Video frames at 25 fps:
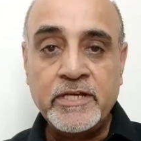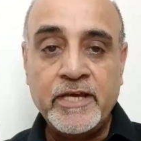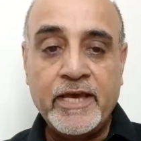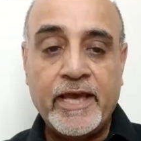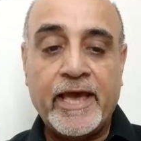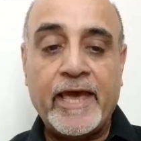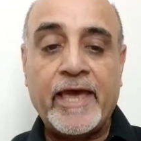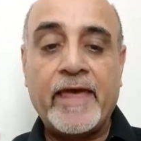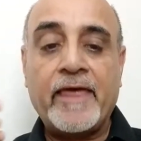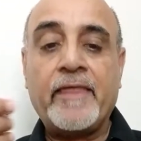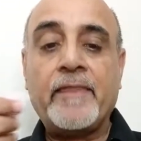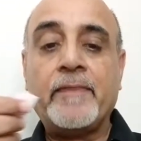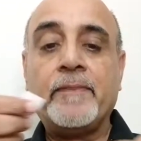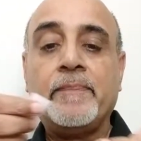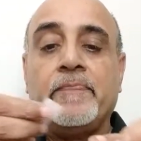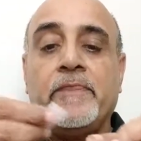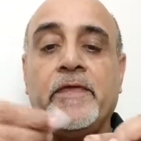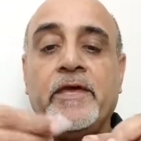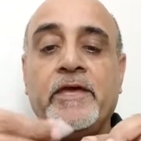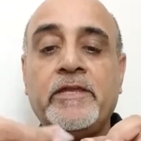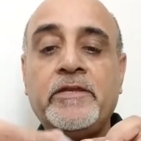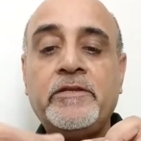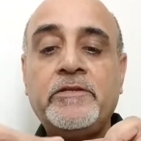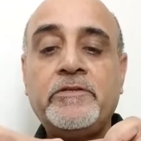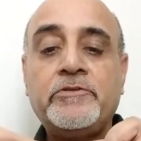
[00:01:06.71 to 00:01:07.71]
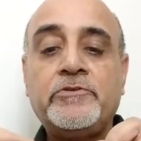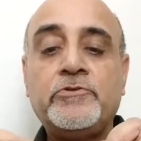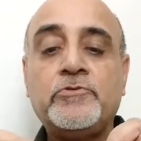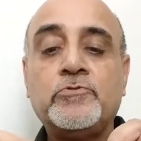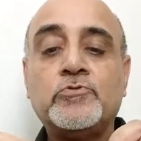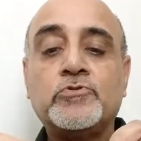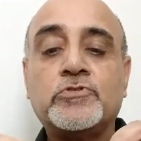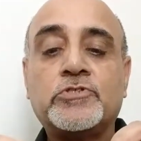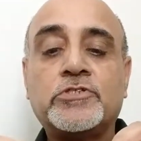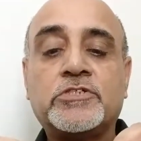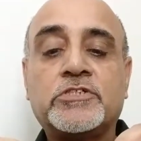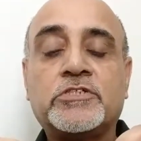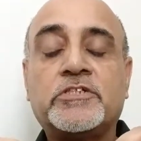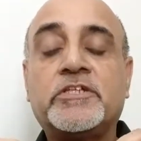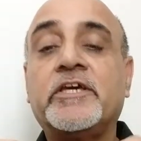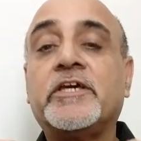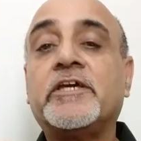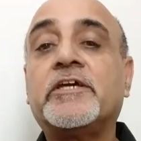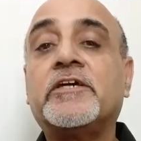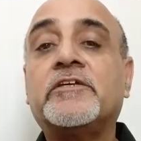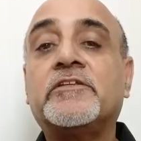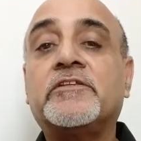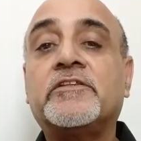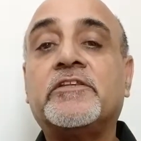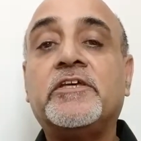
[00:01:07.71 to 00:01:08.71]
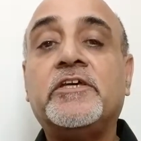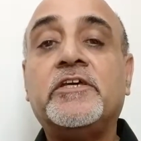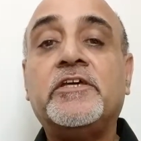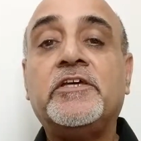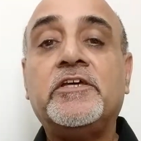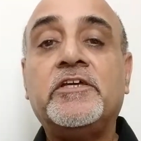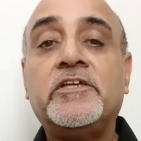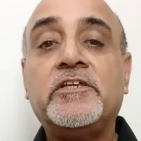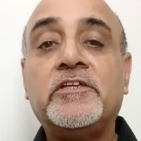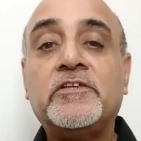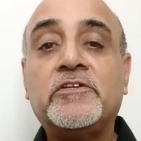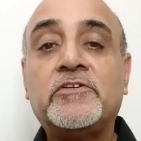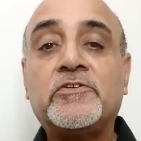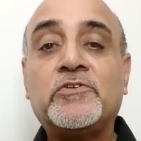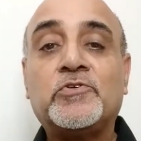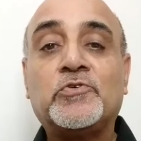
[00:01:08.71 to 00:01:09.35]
and then you stick the